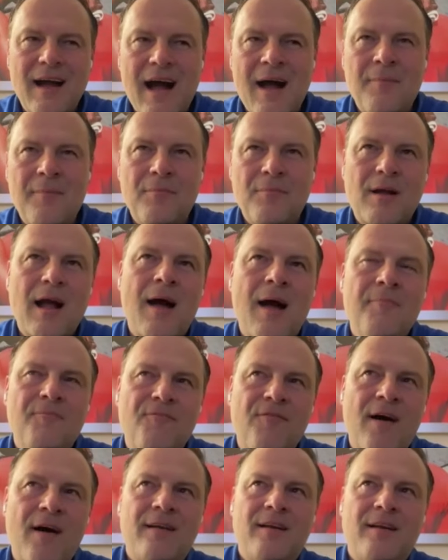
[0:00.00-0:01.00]
I'm
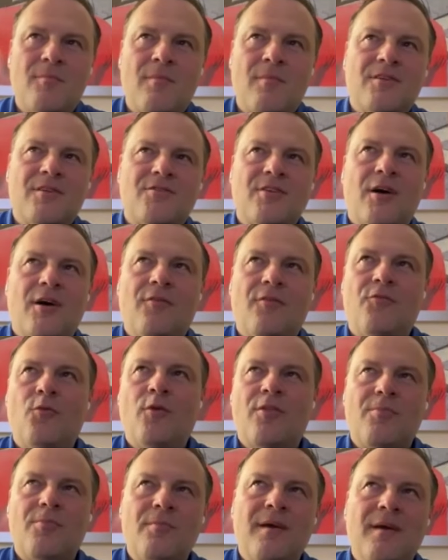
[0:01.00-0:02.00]
I'm finding myself
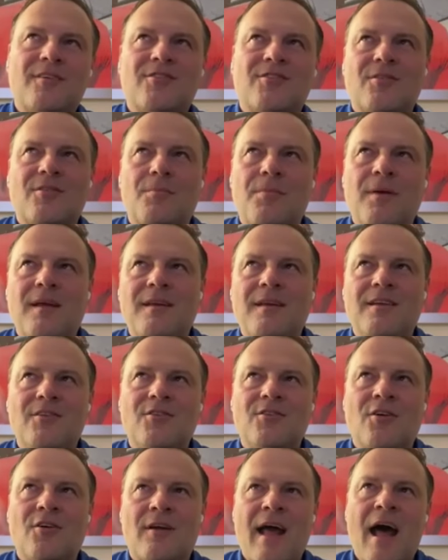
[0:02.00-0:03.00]
with mixed
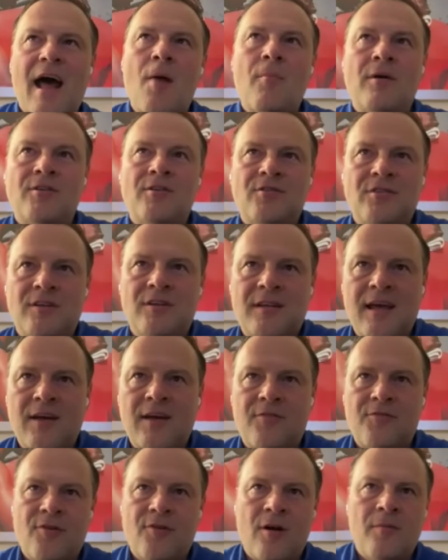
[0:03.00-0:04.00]
opinions on how much to
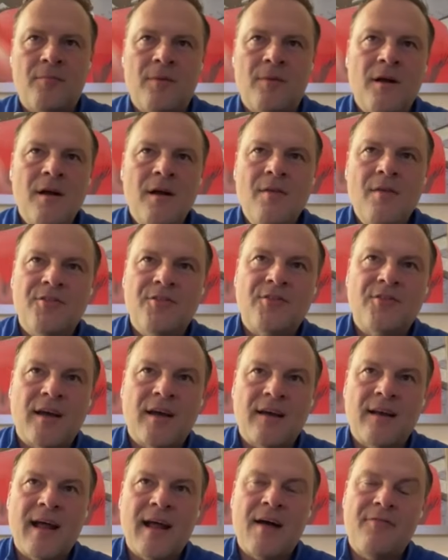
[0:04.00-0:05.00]
take from the
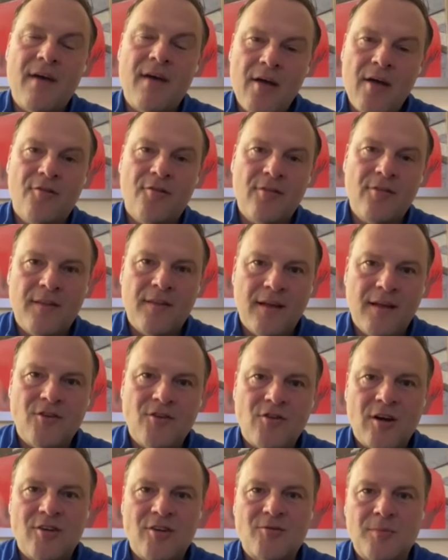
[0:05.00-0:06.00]
second half. Other than the
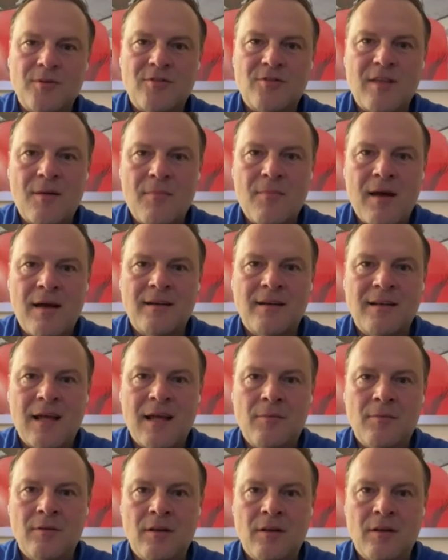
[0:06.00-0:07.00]
adjustments they made to
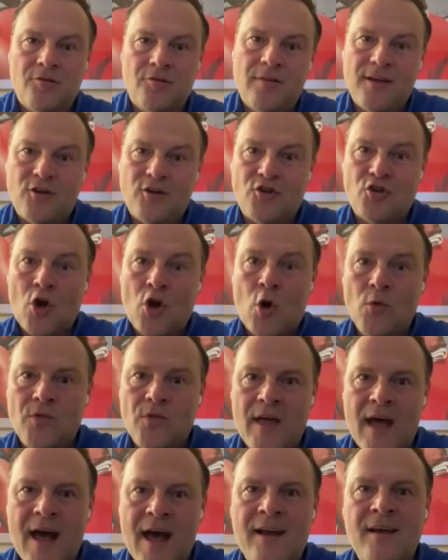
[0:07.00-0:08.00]
Damian Lillard, they
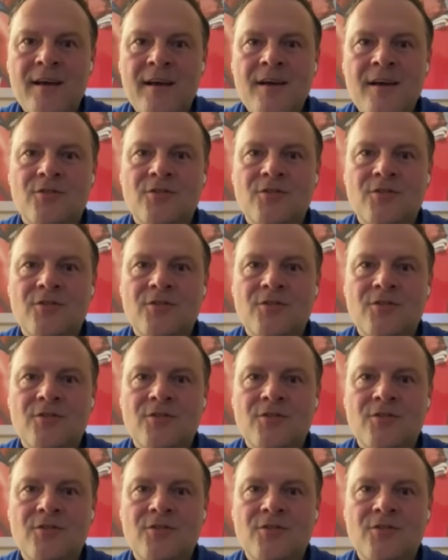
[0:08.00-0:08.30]
showed that.